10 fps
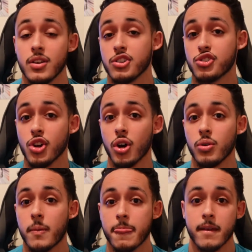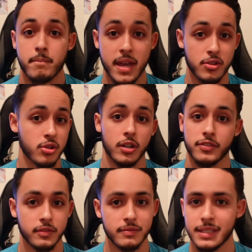So based off
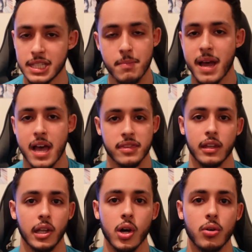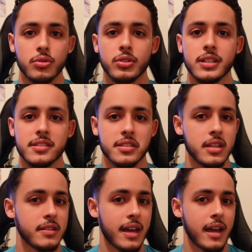of the math alone, you could
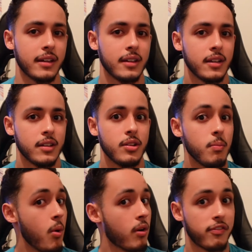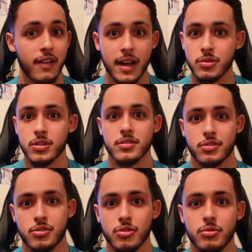see that the more fat you
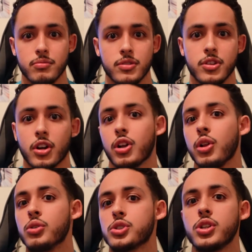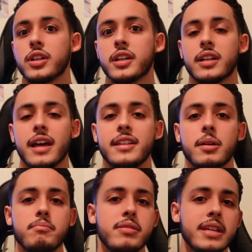consume, the closer you're gonna end
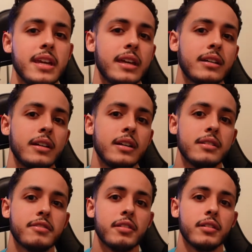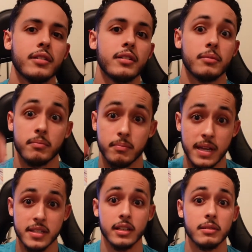up being to
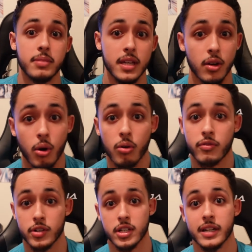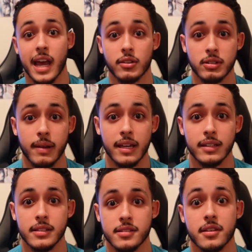basically being over your calorie
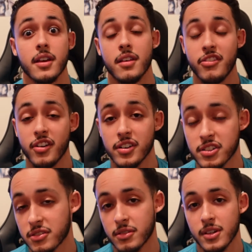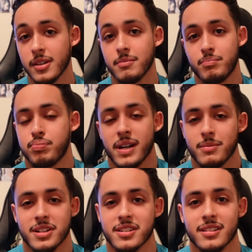maintenance, thus pretty
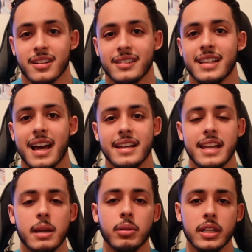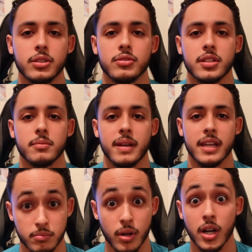much not enabling you to make
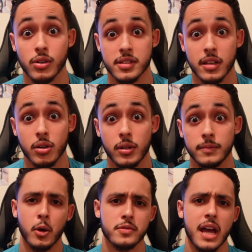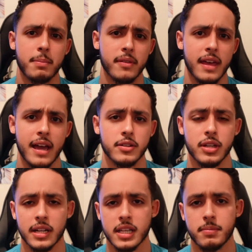progress at all. On top of that, you
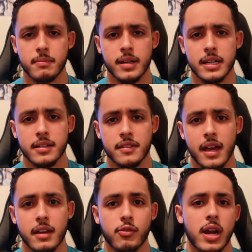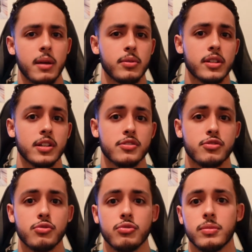gotta keep in mind that if we're able to
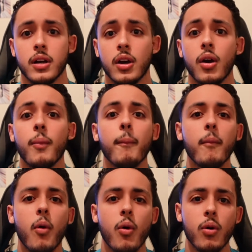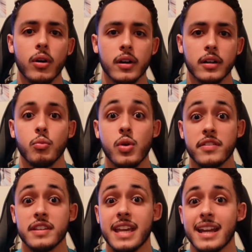consume more
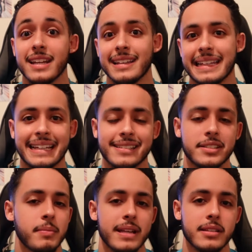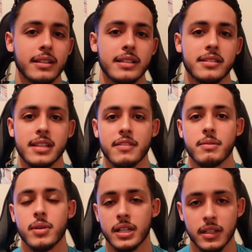with getting less, you're basically saving
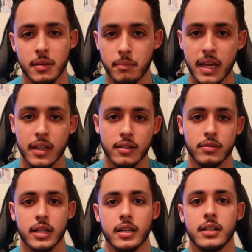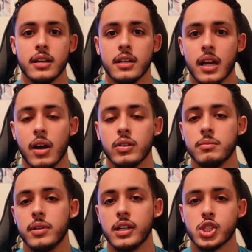money in the bank, right? I would
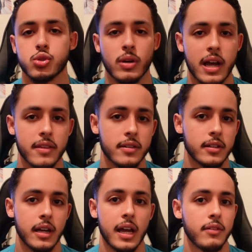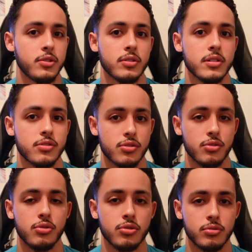much rather have you
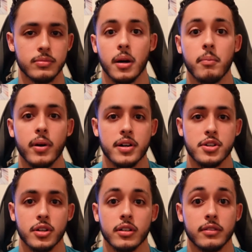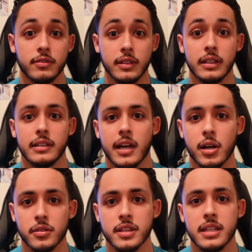consume a bunch of
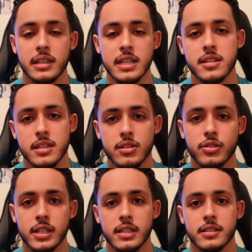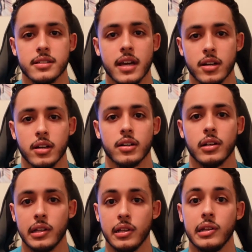healthy leafy greens that are
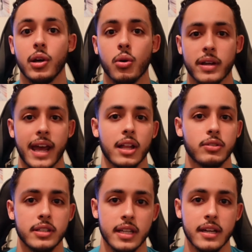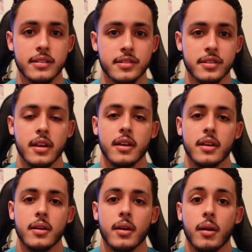low calorie dense
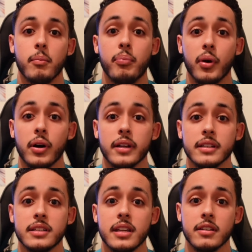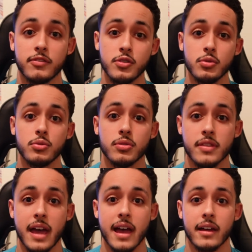but give you
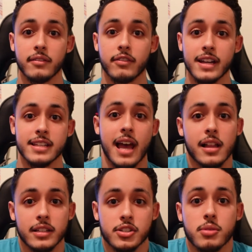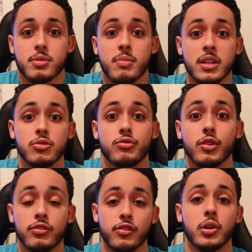that vitality in terms of making you
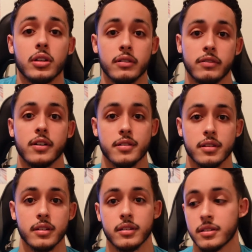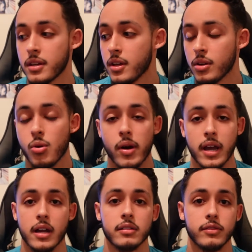feel fuller versus going
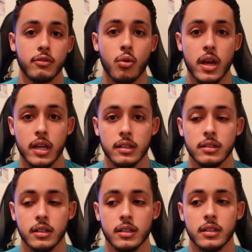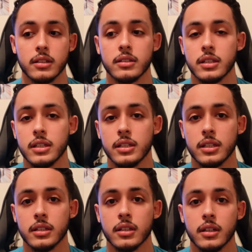out of your way and eating